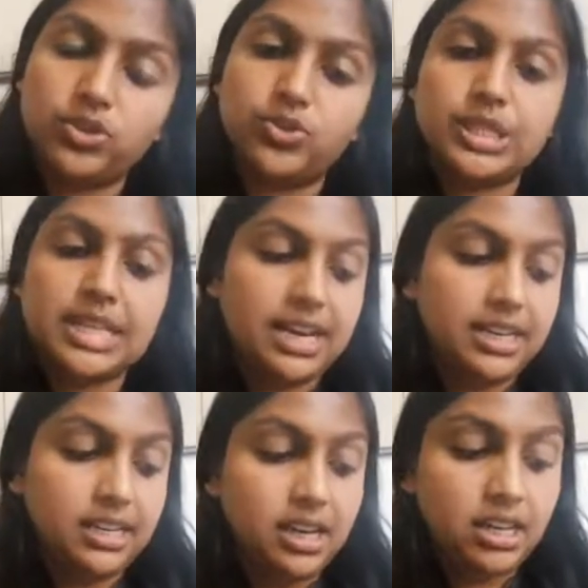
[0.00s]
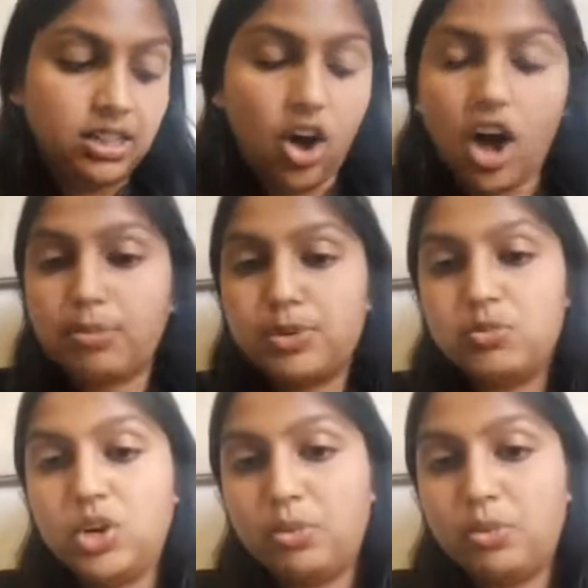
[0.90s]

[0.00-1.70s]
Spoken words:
So it's getting the optimal